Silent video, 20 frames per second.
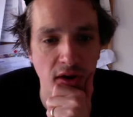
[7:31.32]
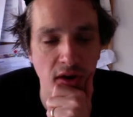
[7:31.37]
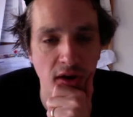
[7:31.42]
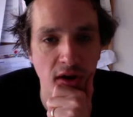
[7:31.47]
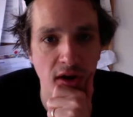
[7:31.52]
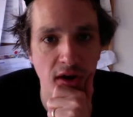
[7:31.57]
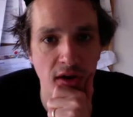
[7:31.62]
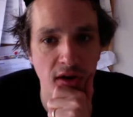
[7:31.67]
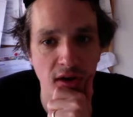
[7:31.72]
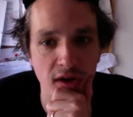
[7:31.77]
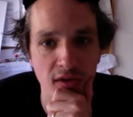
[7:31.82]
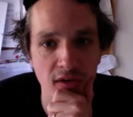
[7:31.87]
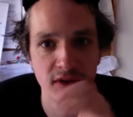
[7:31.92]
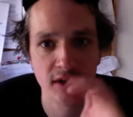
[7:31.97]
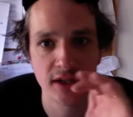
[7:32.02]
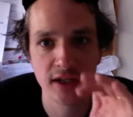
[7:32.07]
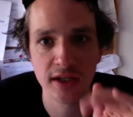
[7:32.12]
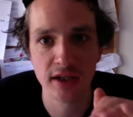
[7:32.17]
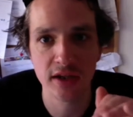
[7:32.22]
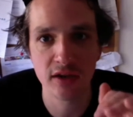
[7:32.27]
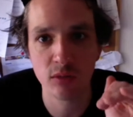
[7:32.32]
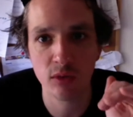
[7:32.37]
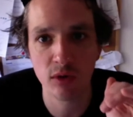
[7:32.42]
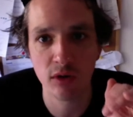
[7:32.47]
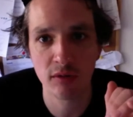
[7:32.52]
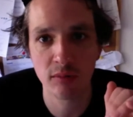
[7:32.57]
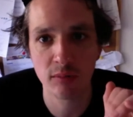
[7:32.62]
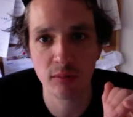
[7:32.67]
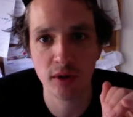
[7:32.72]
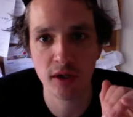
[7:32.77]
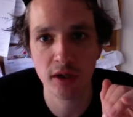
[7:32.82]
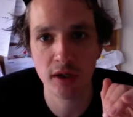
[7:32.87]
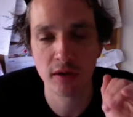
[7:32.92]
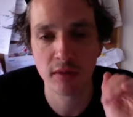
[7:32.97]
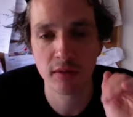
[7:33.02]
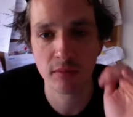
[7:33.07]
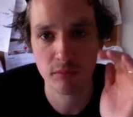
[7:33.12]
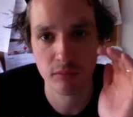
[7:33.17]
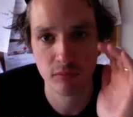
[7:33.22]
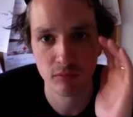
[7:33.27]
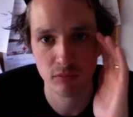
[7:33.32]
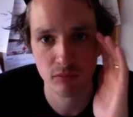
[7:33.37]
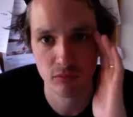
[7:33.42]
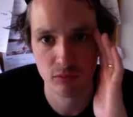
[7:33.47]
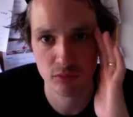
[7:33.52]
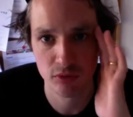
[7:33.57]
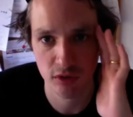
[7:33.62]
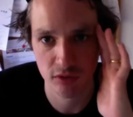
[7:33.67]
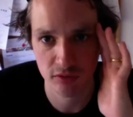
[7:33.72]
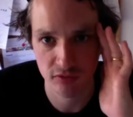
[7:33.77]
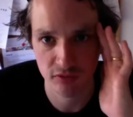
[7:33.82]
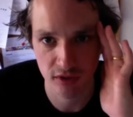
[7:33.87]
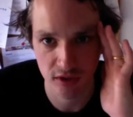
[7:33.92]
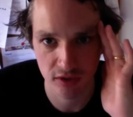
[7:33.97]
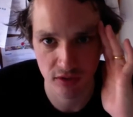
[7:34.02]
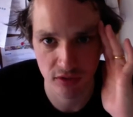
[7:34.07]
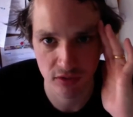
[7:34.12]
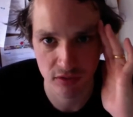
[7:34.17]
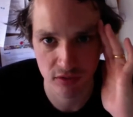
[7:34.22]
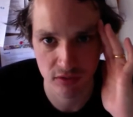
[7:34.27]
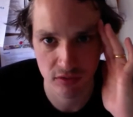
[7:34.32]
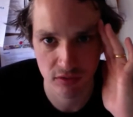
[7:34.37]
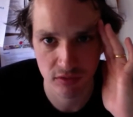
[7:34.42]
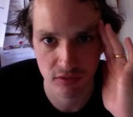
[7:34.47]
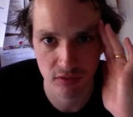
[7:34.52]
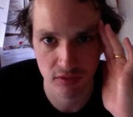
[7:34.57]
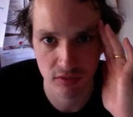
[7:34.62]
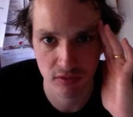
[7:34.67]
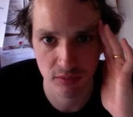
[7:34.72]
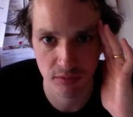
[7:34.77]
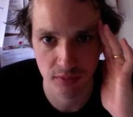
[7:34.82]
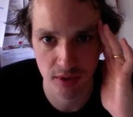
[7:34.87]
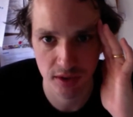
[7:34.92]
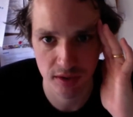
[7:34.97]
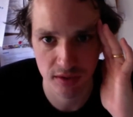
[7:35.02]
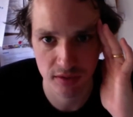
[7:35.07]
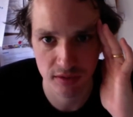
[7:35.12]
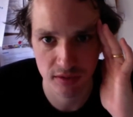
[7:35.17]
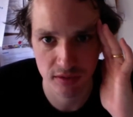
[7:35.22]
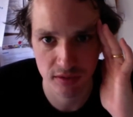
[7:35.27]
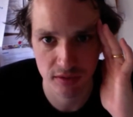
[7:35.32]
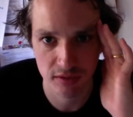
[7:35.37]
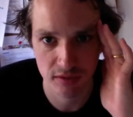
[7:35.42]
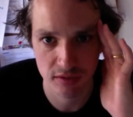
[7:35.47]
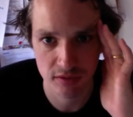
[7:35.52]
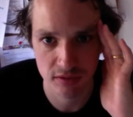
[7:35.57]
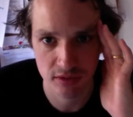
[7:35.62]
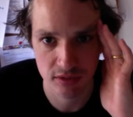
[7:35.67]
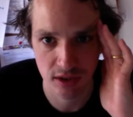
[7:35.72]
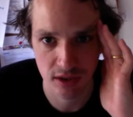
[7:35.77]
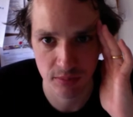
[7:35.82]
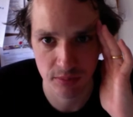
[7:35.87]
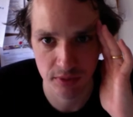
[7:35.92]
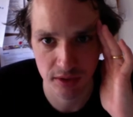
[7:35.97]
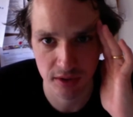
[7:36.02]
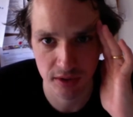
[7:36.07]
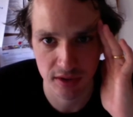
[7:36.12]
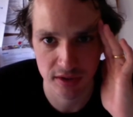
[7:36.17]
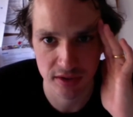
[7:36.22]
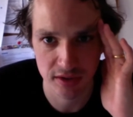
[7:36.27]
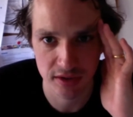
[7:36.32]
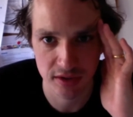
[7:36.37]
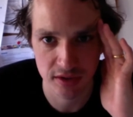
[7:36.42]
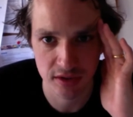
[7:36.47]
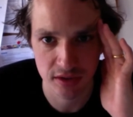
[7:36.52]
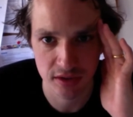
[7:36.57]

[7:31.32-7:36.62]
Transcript: I've deleted one of my profiles to make that a bit easier.